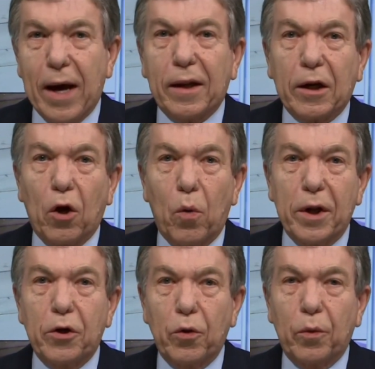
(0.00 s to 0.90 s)
ballot
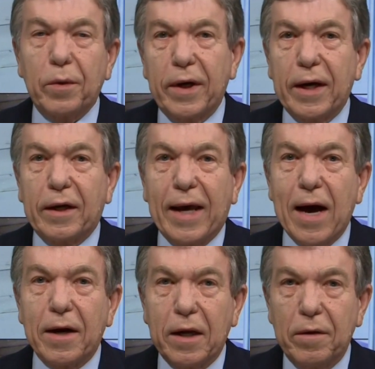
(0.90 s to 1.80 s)
go into a
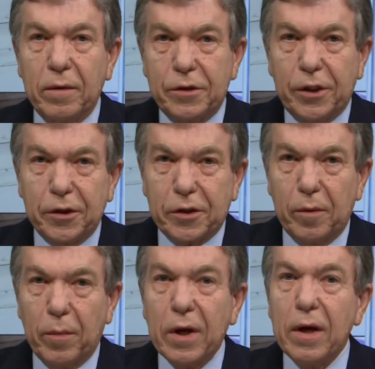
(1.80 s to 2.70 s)
counting
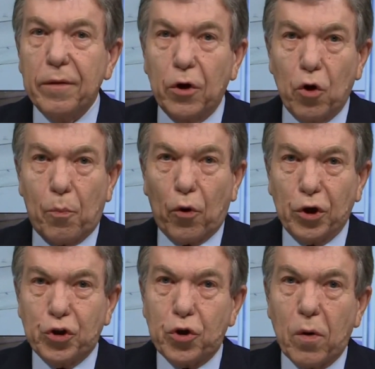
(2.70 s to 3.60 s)
system that you're
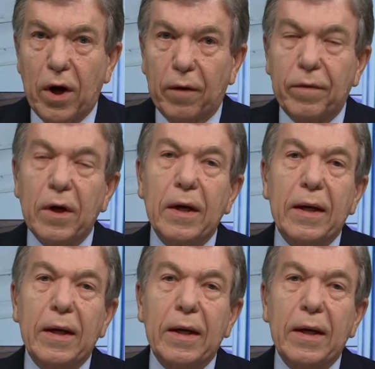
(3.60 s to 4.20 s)
pretty sure of.